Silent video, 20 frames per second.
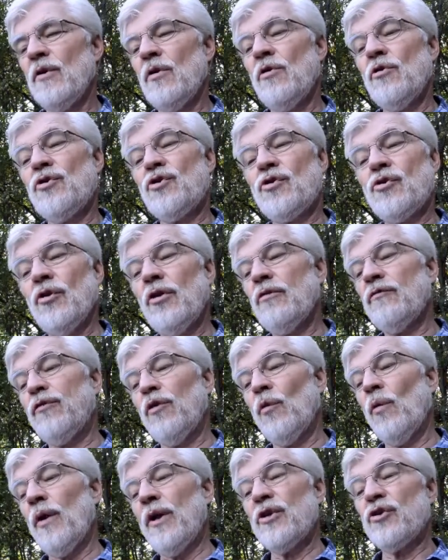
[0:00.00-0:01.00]
who stood
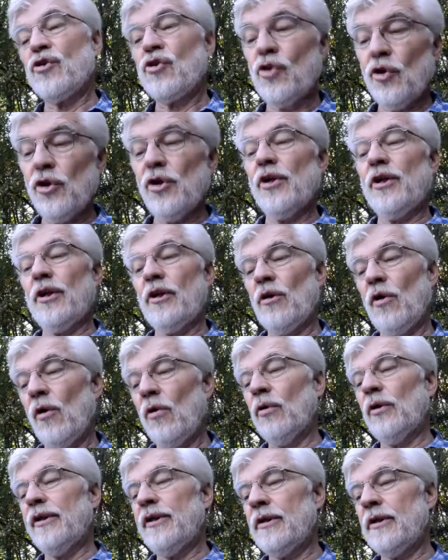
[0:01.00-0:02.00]
for what is good and
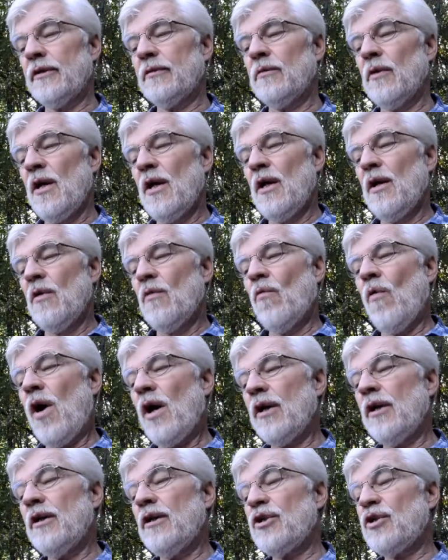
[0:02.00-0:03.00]
holy and
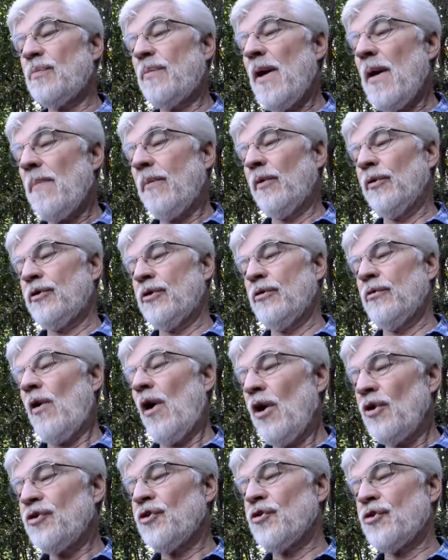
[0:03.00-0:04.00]
wanted his people to
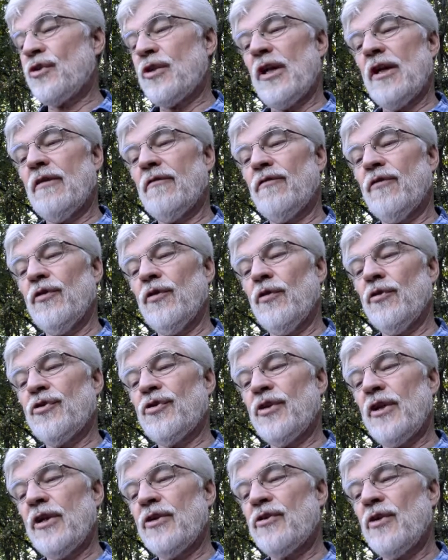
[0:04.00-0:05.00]
also stand for
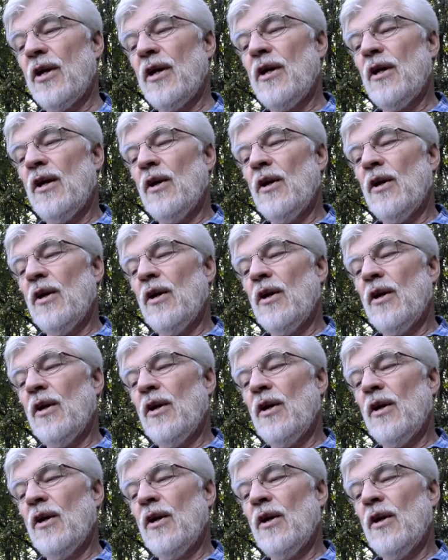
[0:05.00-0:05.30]
those things,